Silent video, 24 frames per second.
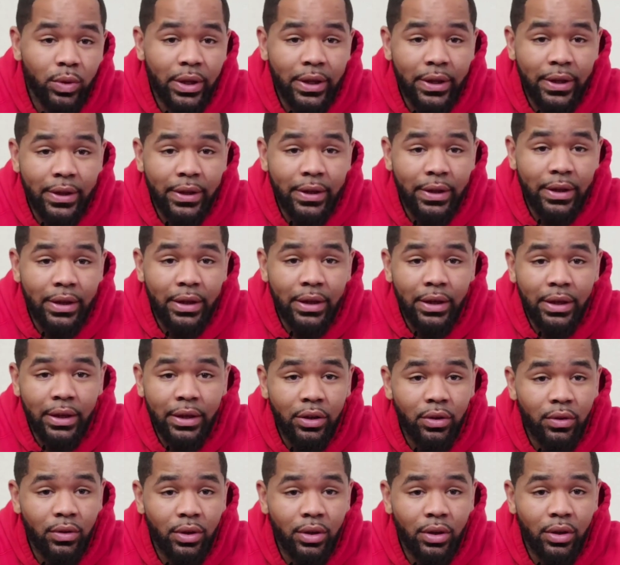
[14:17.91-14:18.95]

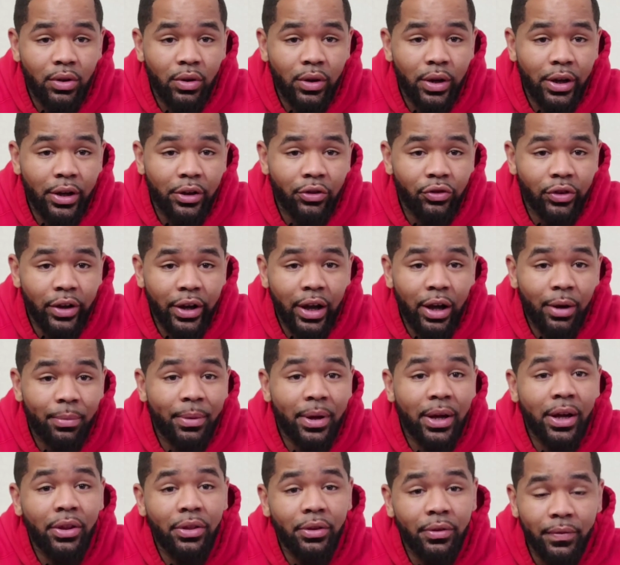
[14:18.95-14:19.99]
And you can go ahead and check
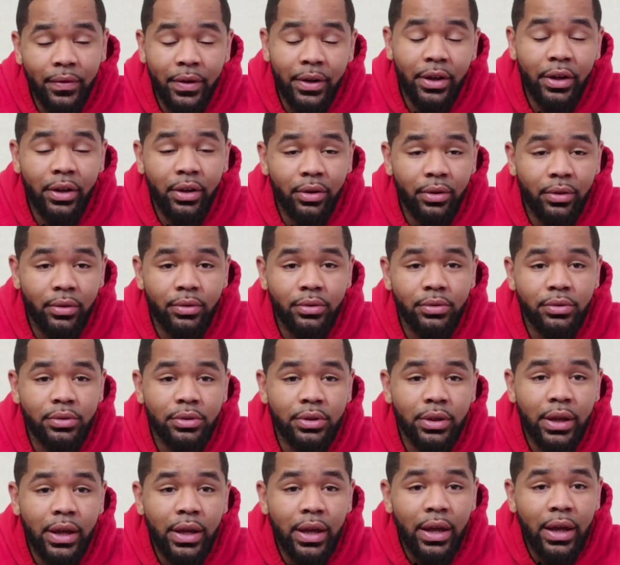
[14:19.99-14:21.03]
out my other videos
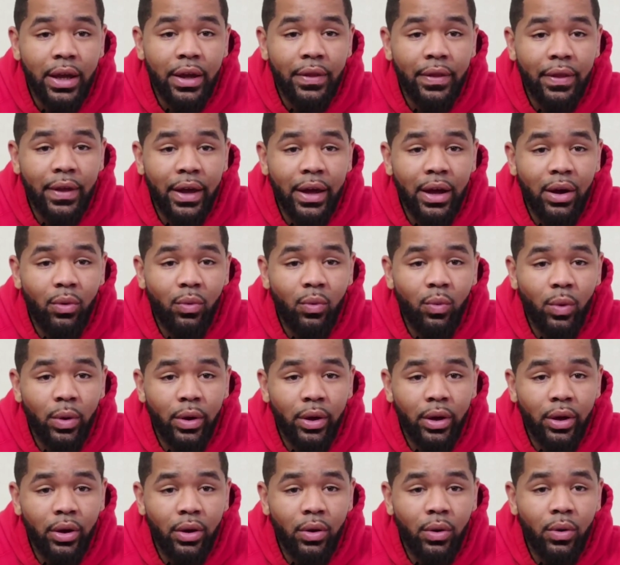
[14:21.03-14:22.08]
that
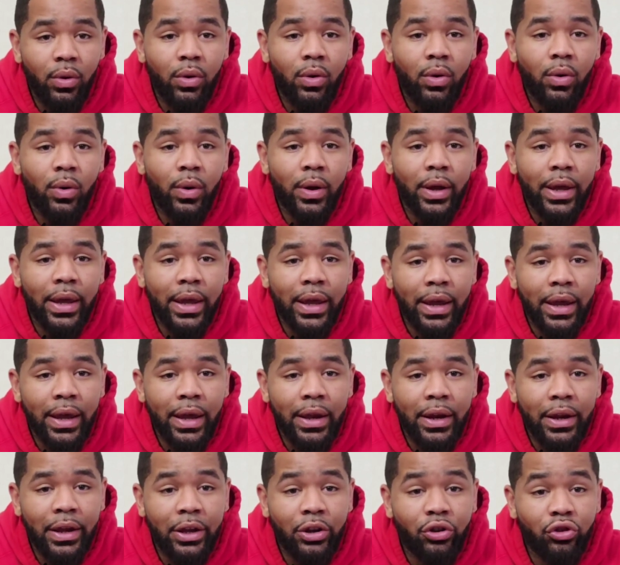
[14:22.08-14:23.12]
will go
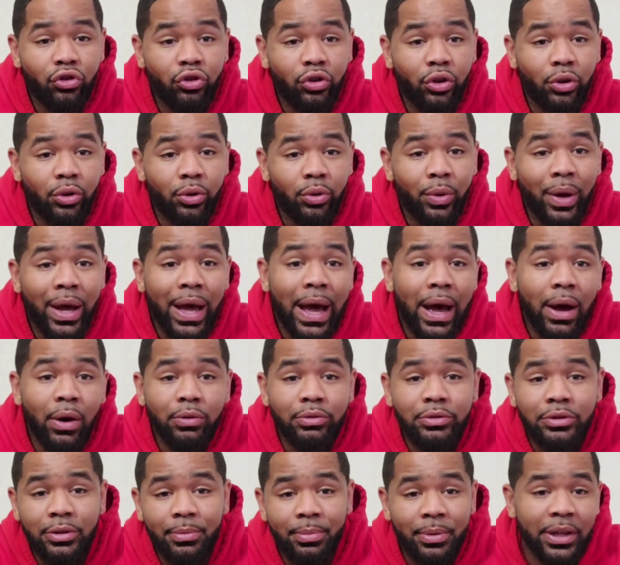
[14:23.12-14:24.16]
ahead and show you
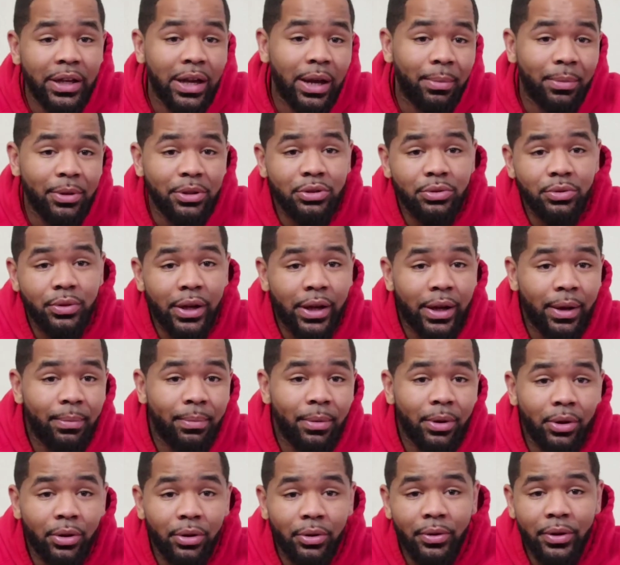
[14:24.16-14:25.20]
how to become a
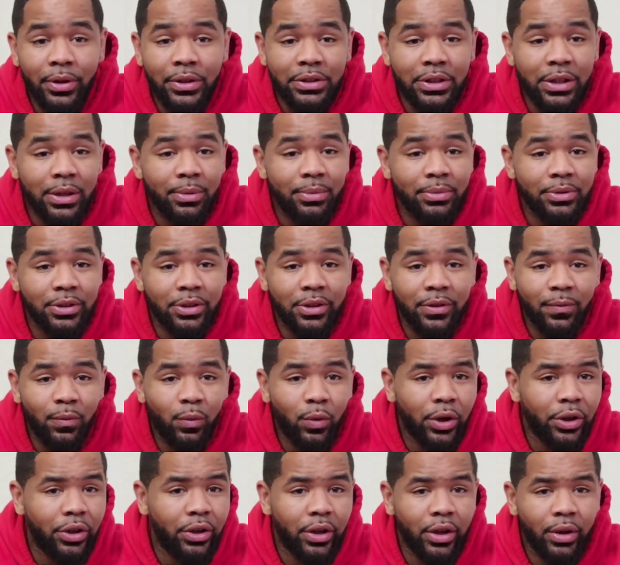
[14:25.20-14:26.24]
two-hand bowler, in terms of
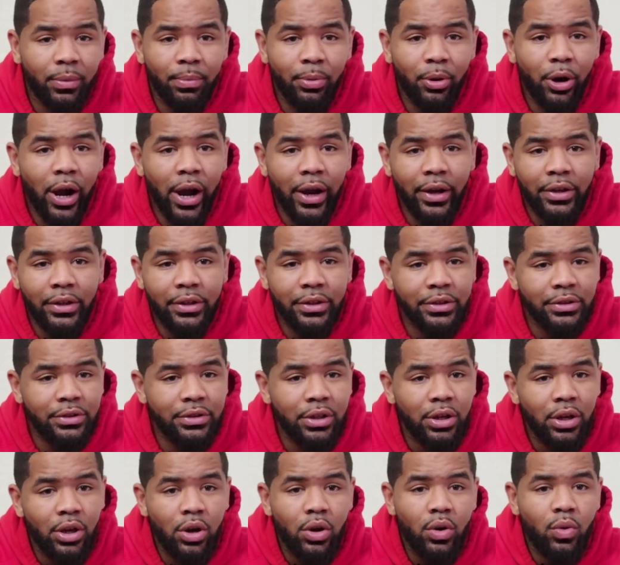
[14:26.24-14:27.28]
what you can
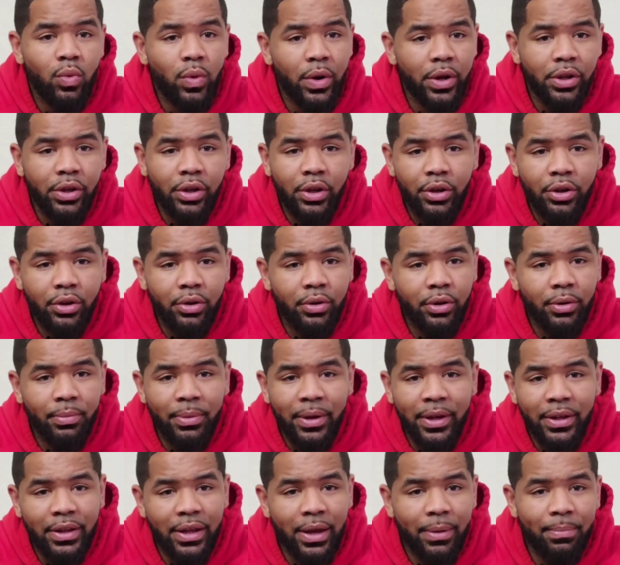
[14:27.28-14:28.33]
practice, what you can do to
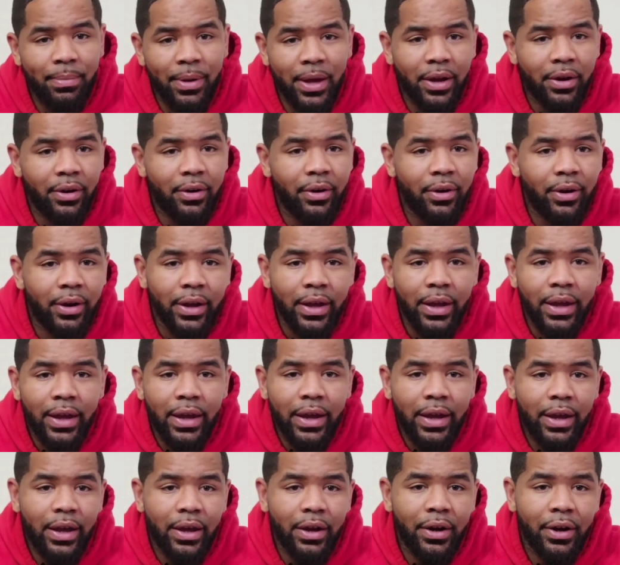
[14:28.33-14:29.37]
make that better,
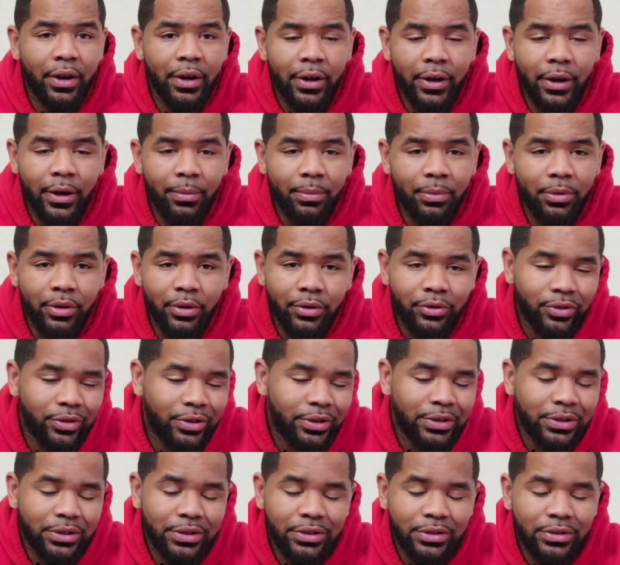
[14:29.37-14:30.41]
and you'll
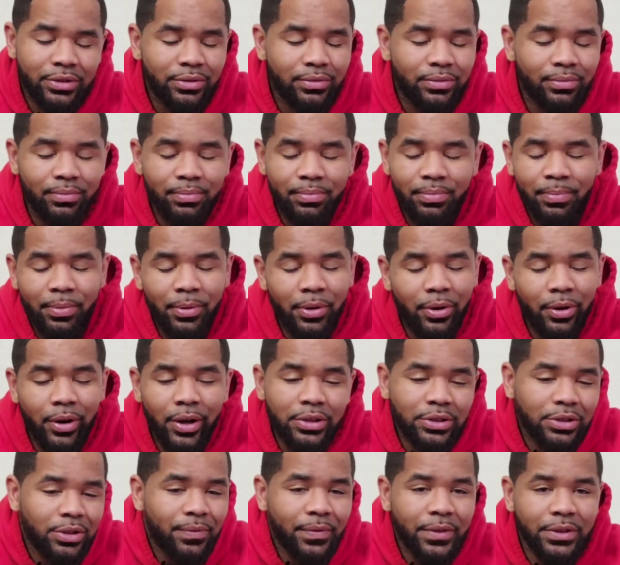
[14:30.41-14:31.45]
just
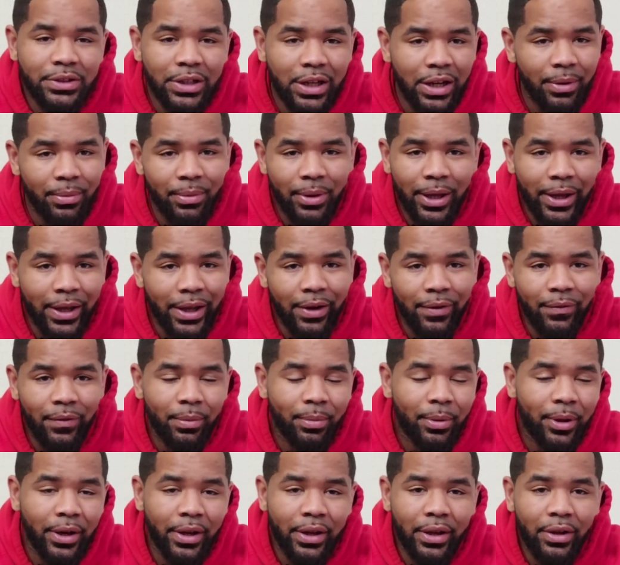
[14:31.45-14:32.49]
progress over time like
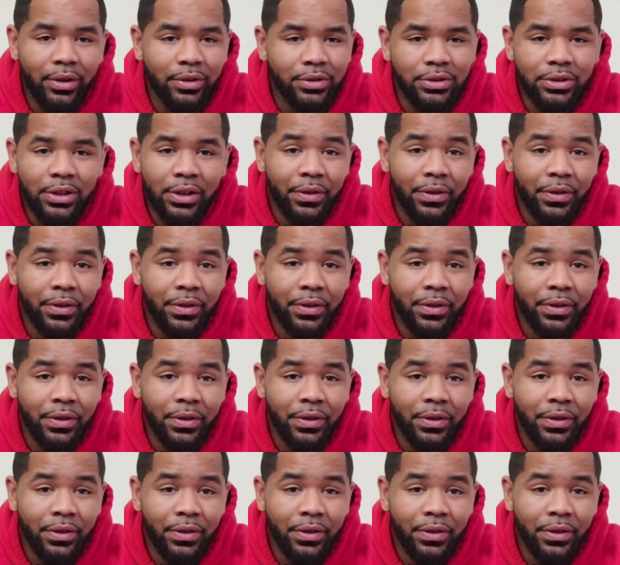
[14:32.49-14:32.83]
everybody else.